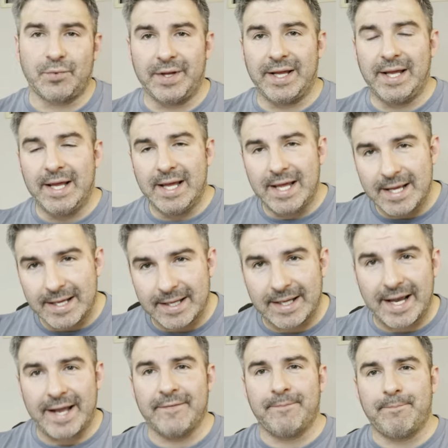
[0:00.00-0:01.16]
really
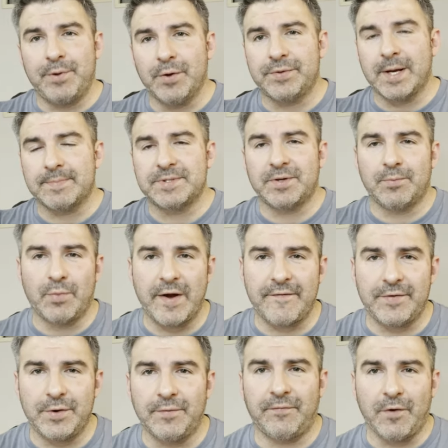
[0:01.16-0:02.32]
kind of built up some
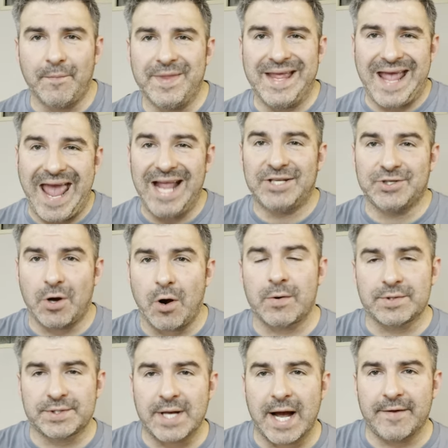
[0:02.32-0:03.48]
revenue from the
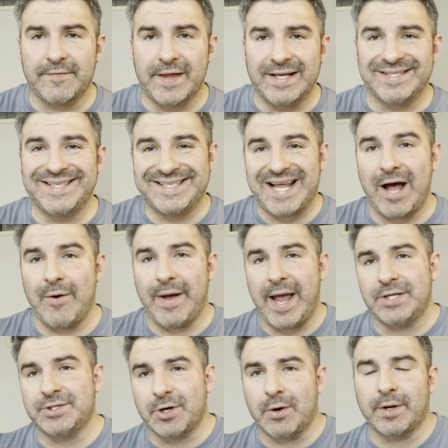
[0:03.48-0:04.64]
HR side of things. And this is how
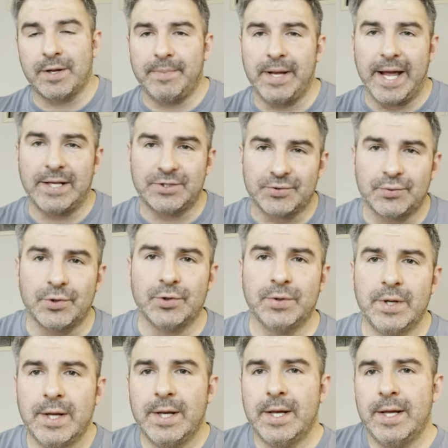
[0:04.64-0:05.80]
HR can be a
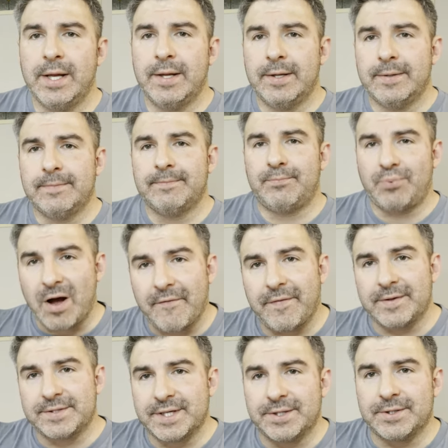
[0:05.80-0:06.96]
true
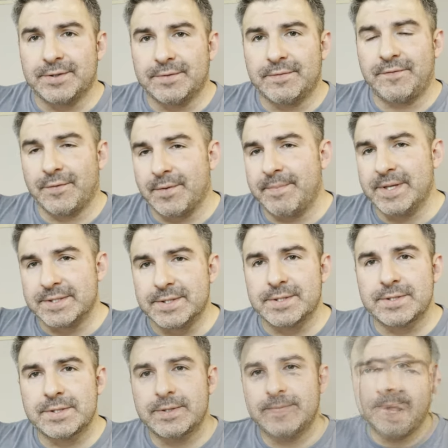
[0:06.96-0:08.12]
profit center for the
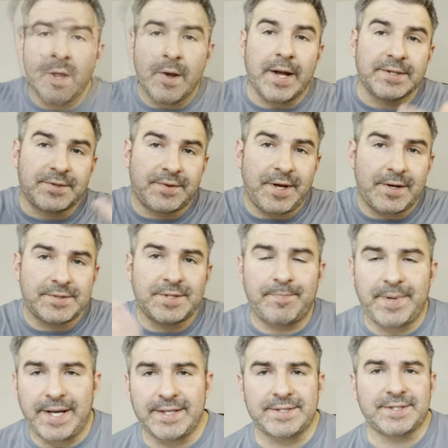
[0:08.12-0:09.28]
business. Okay, so there's the
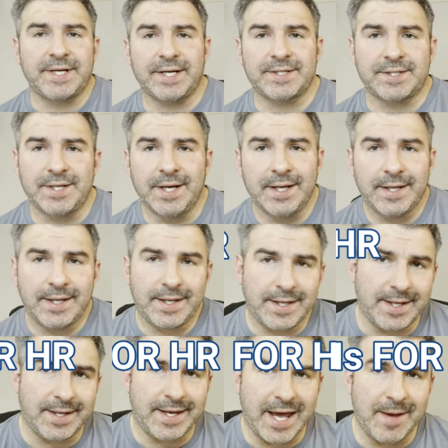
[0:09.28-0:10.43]
big six
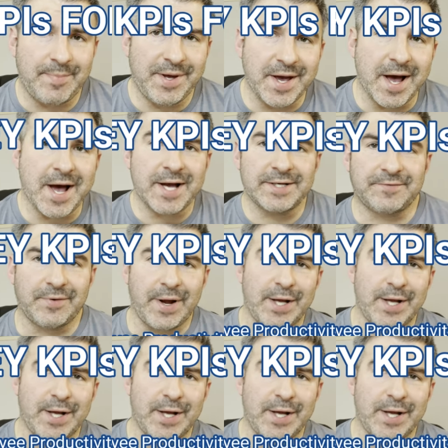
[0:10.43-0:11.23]
KPIs for